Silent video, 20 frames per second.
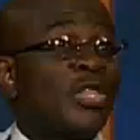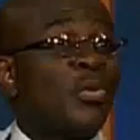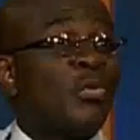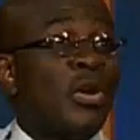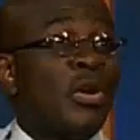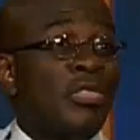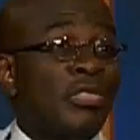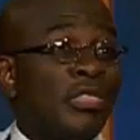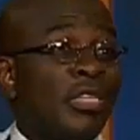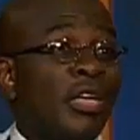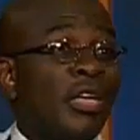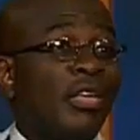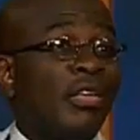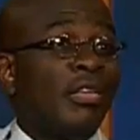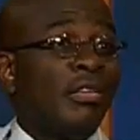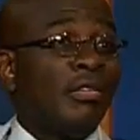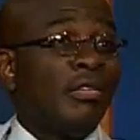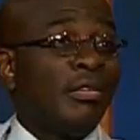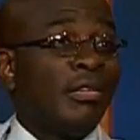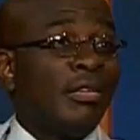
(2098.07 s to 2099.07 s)
You said the one
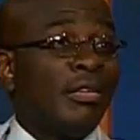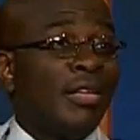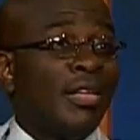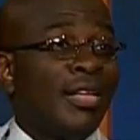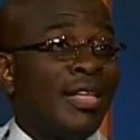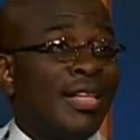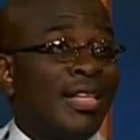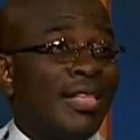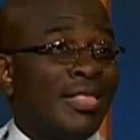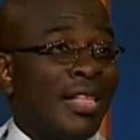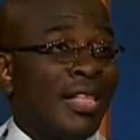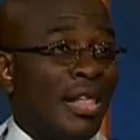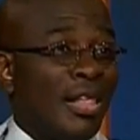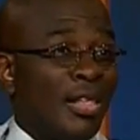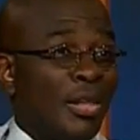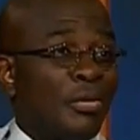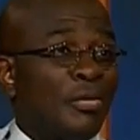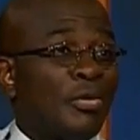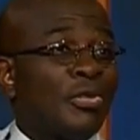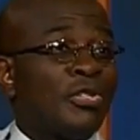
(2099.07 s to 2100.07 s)
thing
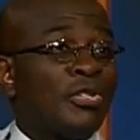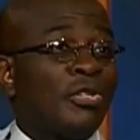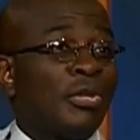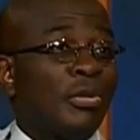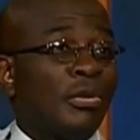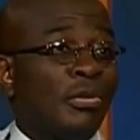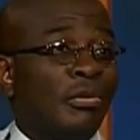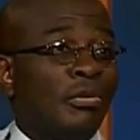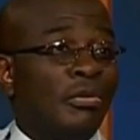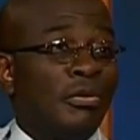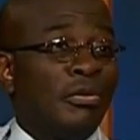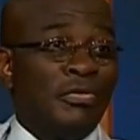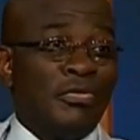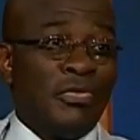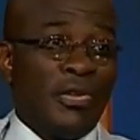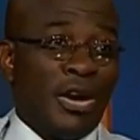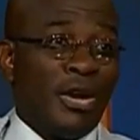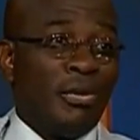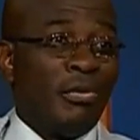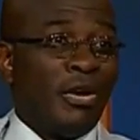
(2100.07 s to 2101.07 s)
that liberals do
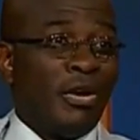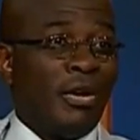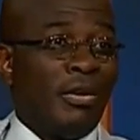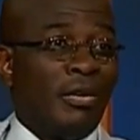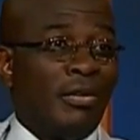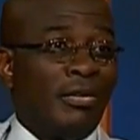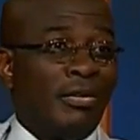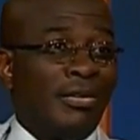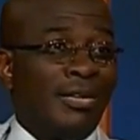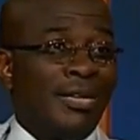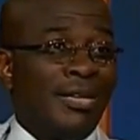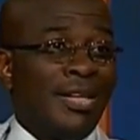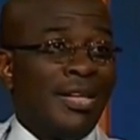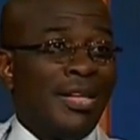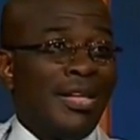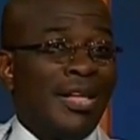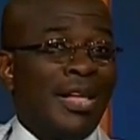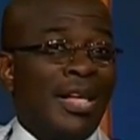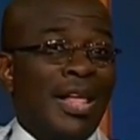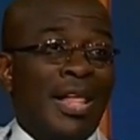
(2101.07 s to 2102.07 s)
very well,
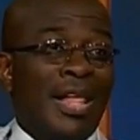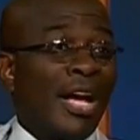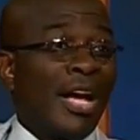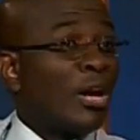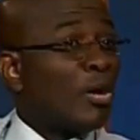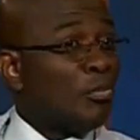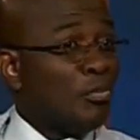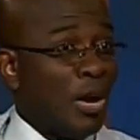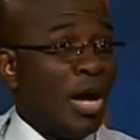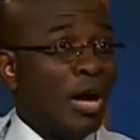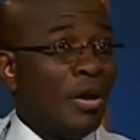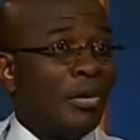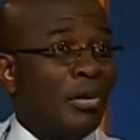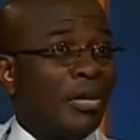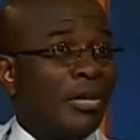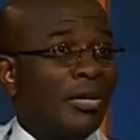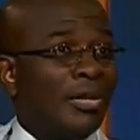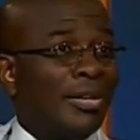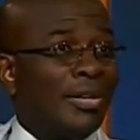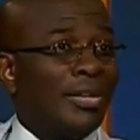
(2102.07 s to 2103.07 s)
like
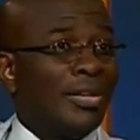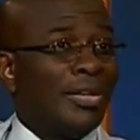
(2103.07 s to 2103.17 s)
Obama.